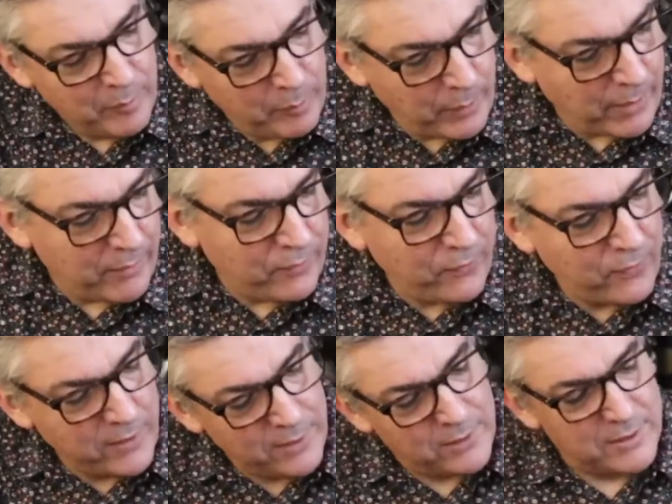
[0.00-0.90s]
But
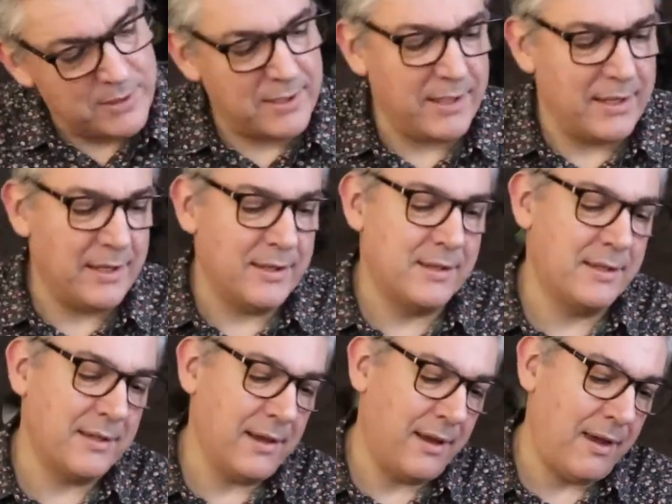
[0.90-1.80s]
Friels
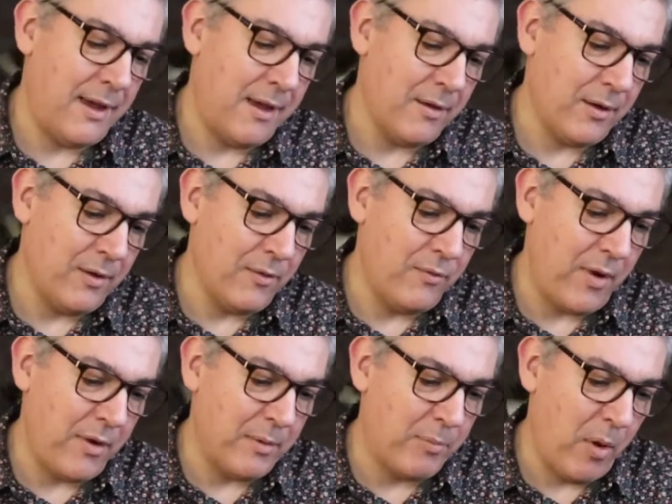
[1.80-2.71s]
is
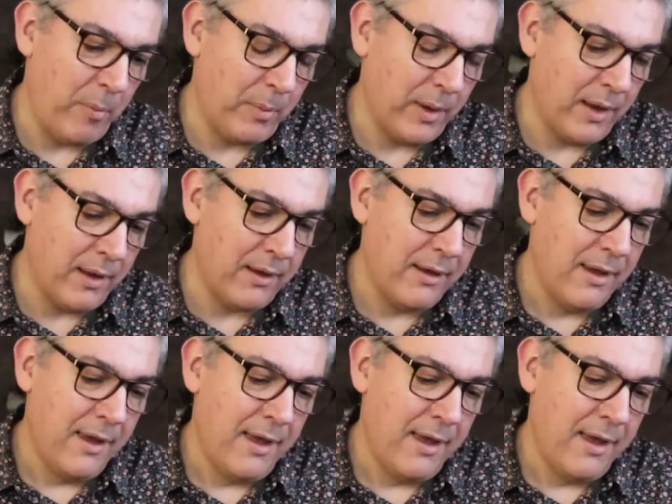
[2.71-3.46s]
very popular,